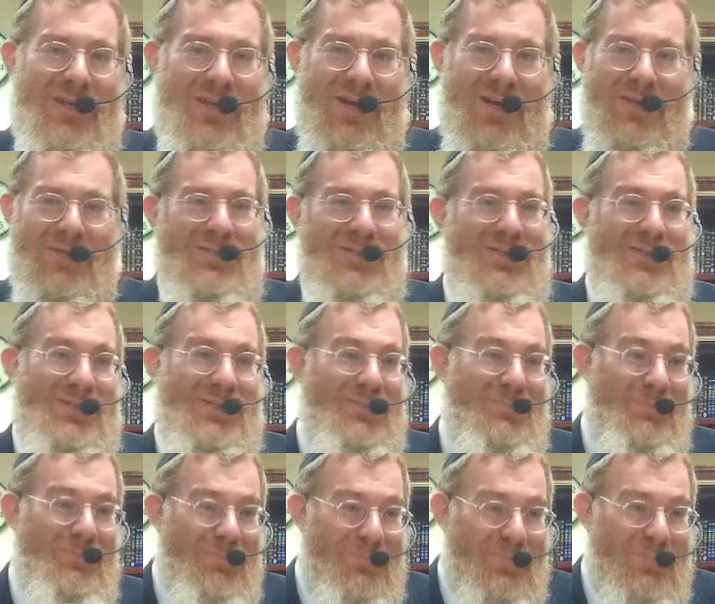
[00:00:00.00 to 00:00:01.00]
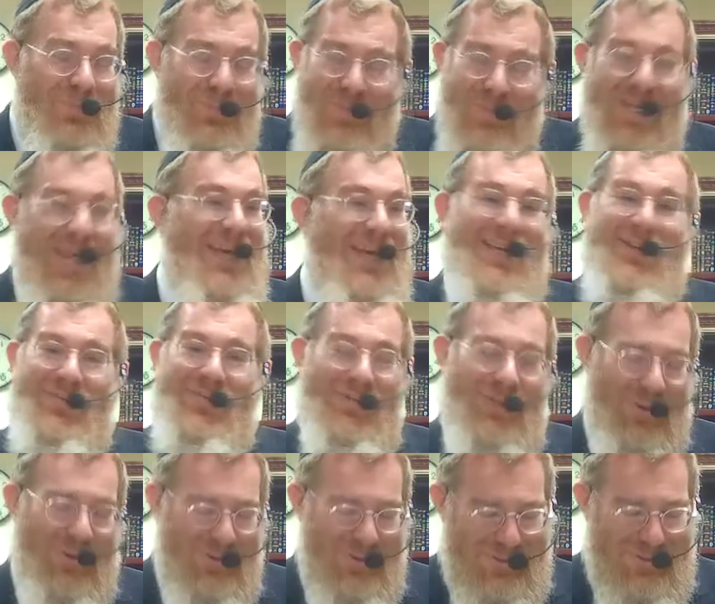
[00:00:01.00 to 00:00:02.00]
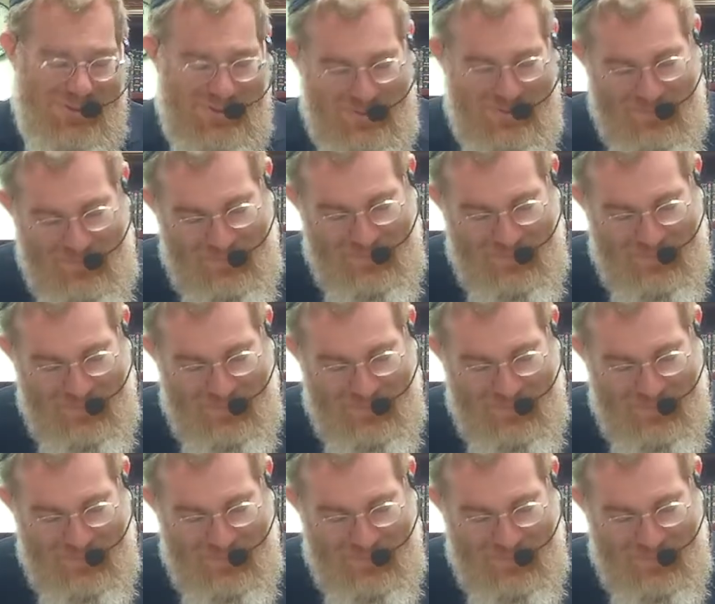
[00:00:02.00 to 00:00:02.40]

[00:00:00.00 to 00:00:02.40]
on such a negative note.